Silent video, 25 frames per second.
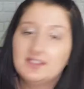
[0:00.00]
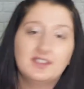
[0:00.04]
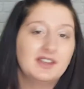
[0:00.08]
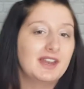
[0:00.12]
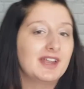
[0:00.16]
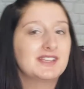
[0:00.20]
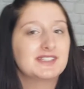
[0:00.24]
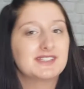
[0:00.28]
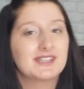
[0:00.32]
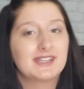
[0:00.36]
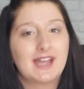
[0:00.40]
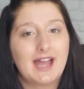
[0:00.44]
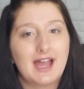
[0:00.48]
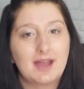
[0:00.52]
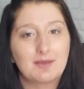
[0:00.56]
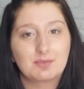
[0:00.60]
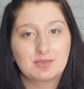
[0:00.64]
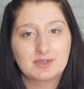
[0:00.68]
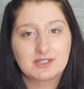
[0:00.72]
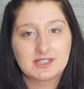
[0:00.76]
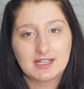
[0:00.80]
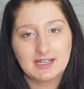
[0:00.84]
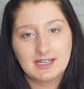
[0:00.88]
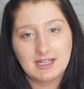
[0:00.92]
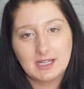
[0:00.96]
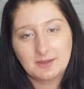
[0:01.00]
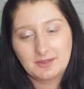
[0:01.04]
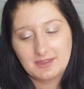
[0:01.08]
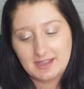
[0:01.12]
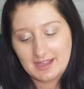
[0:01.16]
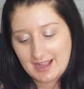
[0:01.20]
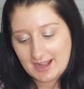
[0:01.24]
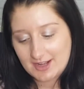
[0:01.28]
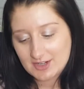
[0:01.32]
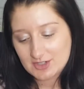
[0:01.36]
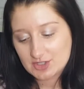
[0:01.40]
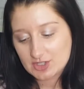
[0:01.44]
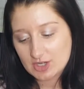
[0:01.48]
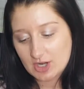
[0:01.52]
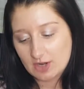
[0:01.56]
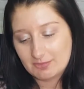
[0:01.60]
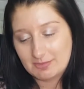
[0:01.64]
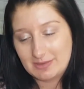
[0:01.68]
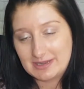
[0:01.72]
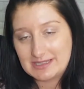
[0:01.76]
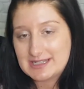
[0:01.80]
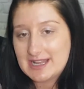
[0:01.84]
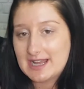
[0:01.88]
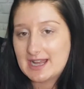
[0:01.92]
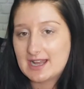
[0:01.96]
The next thing I had was a little thing extra off
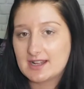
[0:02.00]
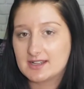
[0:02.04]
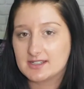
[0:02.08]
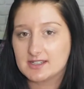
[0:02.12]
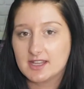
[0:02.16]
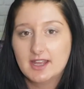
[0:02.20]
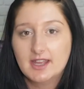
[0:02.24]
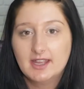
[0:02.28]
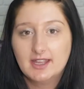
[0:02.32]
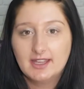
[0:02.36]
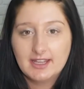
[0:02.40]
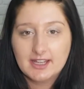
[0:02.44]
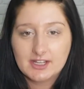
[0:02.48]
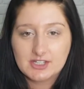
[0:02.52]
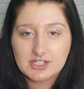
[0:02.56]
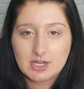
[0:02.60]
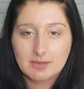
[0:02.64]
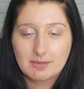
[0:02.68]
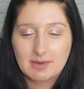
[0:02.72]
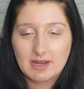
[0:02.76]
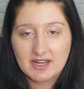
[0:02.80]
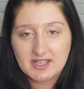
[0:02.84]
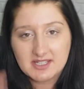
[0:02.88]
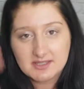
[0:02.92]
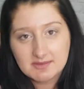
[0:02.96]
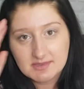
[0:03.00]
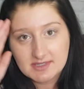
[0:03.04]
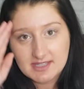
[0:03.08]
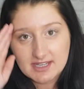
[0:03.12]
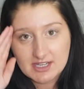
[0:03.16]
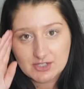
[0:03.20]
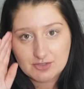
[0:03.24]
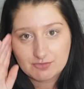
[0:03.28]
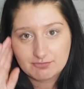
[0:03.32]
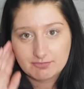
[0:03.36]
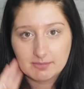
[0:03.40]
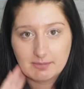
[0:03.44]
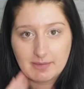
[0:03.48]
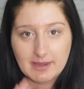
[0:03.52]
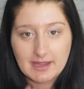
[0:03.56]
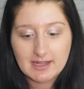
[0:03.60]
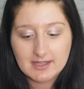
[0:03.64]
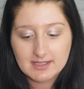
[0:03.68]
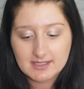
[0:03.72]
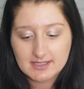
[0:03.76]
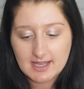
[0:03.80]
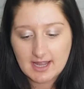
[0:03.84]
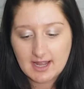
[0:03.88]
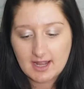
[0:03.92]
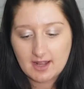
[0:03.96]
my dad. He actually got me like some stationery
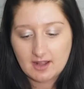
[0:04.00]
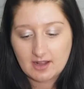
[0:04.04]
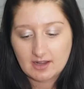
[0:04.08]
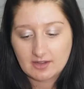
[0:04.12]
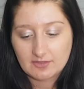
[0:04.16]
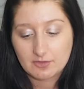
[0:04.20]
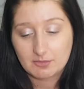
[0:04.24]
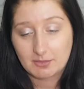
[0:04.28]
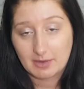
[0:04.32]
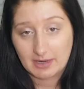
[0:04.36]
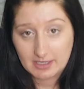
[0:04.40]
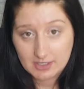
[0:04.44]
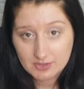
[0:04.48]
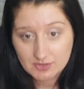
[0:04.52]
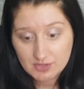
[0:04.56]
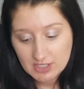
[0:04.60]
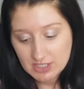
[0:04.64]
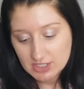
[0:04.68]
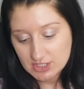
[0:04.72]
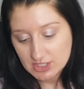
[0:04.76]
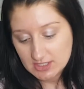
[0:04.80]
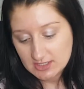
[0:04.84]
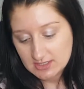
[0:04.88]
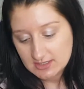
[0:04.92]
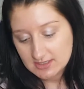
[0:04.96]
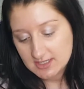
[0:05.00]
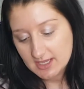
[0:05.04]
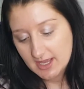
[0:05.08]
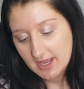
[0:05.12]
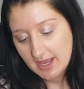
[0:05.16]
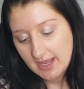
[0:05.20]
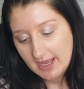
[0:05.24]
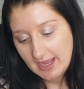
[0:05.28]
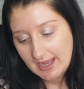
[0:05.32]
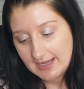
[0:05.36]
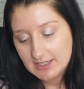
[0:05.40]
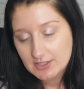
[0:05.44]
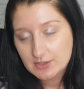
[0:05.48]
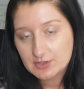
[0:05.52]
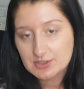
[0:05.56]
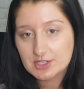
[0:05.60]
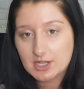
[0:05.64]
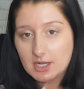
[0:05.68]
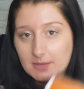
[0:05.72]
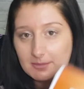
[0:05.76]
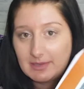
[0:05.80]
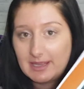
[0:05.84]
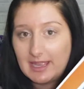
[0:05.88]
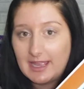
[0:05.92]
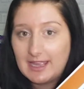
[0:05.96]
bits and for my illustrations, and he
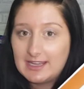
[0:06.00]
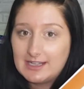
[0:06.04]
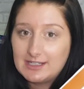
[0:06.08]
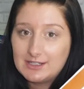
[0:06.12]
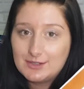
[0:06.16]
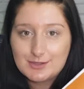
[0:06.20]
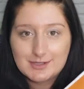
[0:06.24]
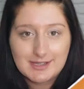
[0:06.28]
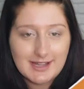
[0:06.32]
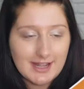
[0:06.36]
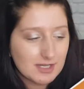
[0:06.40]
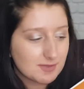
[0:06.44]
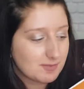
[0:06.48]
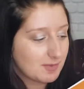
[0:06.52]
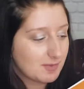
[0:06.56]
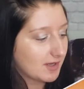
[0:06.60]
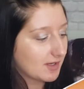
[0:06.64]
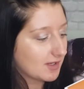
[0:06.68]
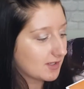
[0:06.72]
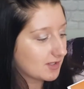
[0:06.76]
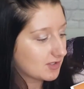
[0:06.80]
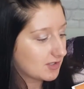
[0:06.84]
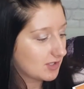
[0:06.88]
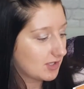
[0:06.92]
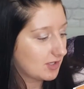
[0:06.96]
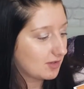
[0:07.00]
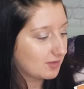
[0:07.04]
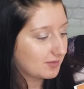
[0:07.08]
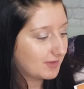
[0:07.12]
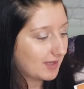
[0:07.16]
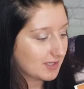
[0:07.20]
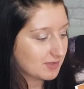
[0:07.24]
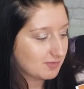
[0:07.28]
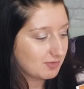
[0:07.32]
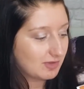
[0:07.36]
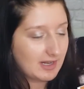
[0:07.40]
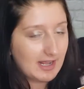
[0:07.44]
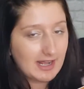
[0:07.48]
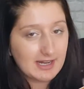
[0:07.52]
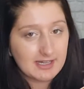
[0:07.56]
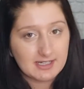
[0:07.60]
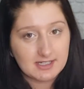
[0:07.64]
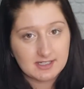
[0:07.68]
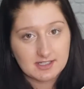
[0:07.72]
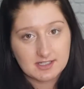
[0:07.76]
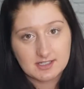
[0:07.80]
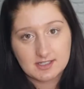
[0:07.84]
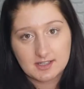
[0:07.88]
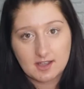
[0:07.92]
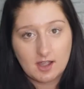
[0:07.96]
also got me a new sketchbook. So that's really handy,
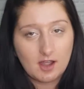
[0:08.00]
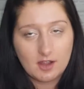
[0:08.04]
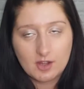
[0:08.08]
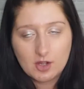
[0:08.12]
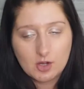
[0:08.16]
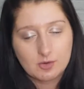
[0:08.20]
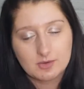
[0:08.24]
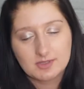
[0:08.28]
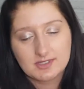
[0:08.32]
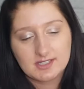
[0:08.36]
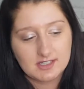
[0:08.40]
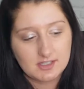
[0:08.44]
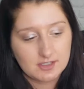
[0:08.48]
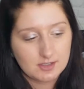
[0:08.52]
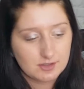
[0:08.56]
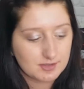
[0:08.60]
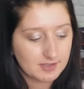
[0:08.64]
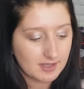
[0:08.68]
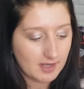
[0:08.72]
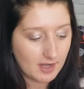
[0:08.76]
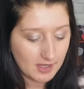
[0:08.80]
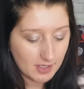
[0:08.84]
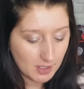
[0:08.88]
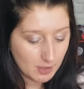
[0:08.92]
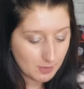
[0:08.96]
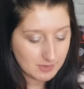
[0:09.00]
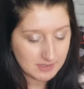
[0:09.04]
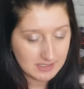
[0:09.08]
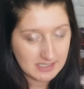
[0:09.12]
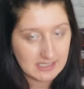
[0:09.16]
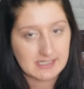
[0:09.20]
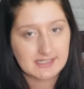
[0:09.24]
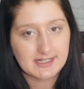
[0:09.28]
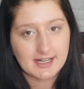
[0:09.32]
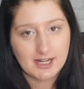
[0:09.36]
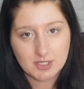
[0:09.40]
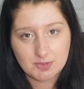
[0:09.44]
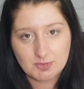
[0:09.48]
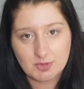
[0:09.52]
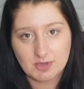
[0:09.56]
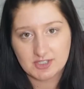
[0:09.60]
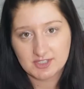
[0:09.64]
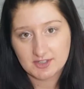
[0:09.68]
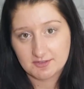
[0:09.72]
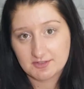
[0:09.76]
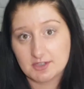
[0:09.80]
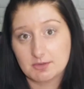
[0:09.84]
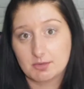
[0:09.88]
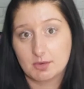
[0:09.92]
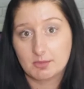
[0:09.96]
because I always need
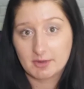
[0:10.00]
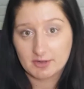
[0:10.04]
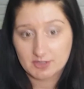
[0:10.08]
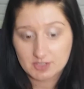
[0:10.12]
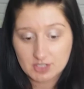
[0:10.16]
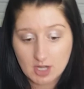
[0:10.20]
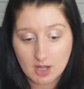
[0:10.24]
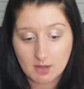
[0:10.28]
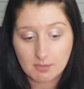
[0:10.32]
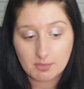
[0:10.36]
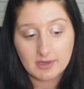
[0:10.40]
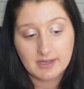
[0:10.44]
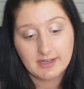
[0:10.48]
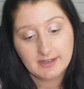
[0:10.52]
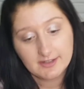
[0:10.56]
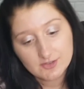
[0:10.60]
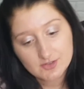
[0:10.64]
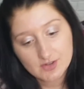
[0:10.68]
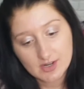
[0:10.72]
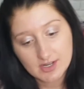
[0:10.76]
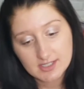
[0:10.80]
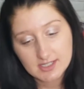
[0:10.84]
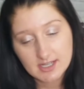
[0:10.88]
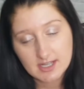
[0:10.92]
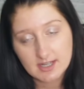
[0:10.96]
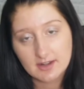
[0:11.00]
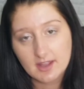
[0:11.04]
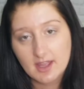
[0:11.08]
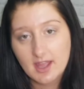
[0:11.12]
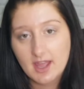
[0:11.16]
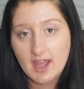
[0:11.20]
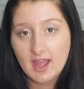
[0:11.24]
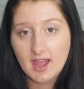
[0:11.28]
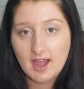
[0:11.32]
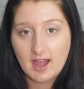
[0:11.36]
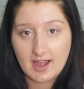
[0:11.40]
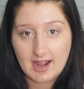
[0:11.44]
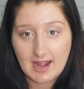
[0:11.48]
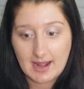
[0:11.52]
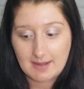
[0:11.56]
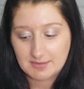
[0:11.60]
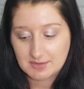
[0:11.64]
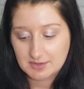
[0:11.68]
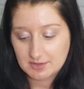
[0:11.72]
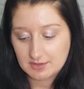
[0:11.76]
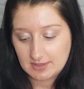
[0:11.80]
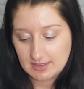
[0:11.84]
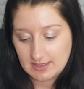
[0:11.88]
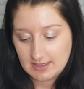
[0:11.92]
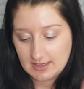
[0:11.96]
sketchbooks. Obviously with my job in illustrating, I
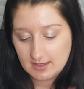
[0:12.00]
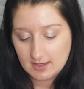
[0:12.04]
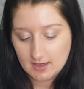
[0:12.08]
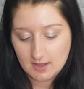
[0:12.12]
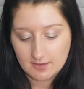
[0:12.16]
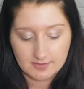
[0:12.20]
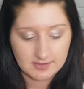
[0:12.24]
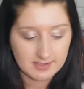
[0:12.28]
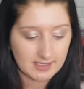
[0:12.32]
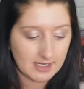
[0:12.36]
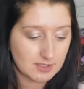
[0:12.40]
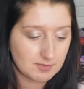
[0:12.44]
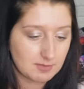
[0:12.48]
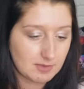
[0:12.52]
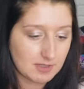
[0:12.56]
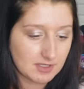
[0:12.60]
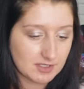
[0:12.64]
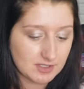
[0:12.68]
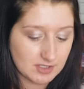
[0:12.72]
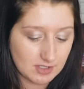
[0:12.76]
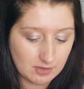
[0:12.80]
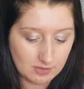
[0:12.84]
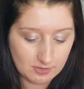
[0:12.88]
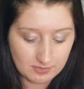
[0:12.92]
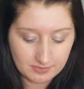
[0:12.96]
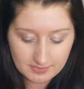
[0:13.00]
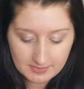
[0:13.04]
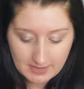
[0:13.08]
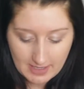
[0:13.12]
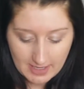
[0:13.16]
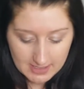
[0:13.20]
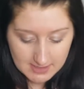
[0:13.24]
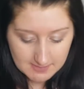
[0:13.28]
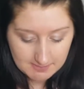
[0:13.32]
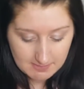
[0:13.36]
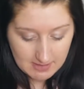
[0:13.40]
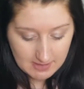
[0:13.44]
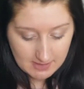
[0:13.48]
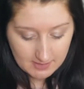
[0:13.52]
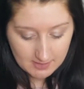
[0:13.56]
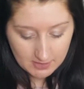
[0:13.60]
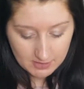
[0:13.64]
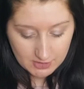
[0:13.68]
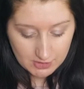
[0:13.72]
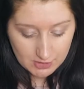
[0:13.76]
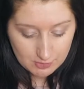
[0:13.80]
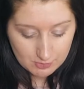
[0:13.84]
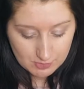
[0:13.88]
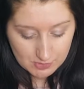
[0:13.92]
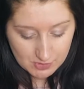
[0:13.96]
absolutely love sketchbooks. So that's been
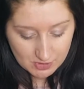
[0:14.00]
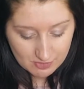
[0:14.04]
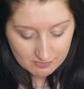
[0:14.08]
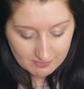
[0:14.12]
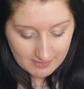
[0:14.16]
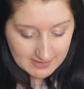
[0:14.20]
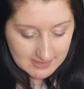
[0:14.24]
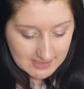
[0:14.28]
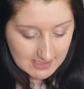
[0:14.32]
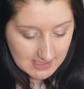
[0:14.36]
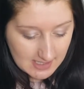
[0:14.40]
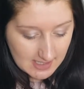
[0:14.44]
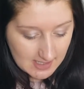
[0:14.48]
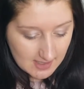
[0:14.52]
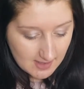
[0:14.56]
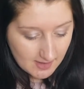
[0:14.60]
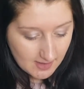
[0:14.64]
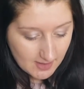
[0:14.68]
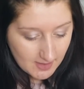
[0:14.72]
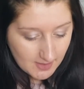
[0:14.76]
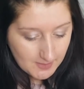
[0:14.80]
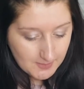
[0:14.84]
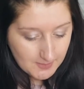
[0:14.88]
used already.